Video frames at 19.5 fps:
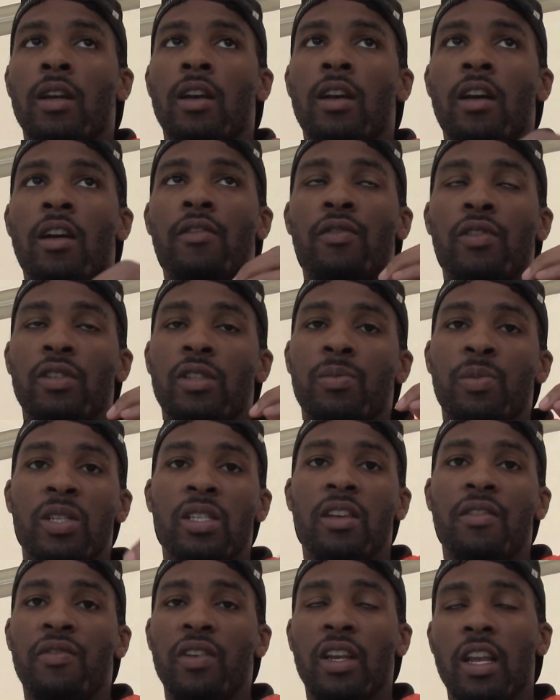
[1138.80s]
of a
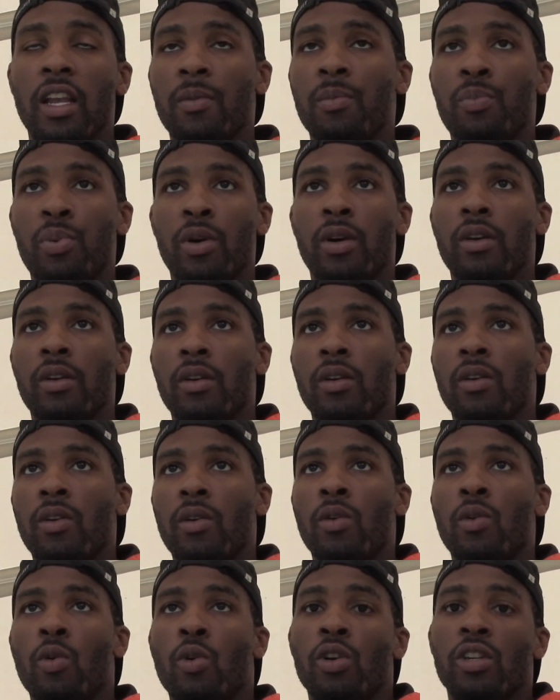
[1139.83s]
specific input
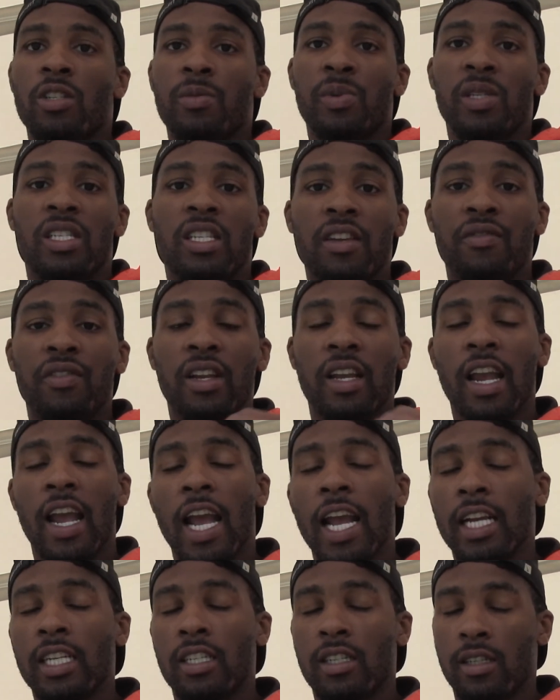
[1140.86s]
or specific
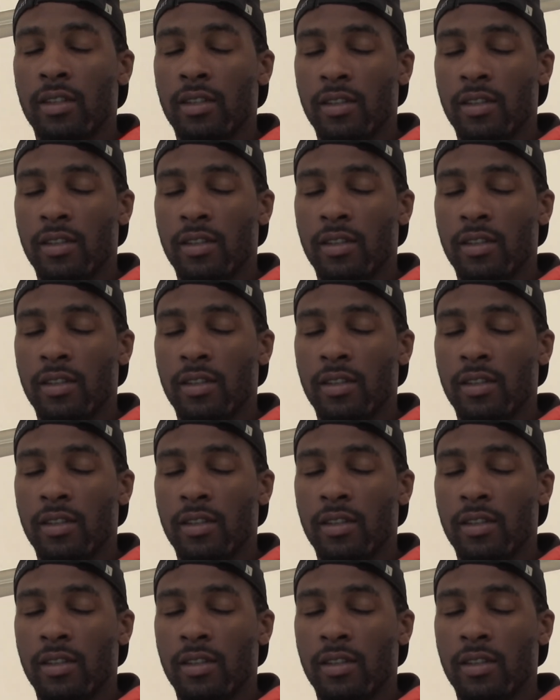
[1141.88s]
action.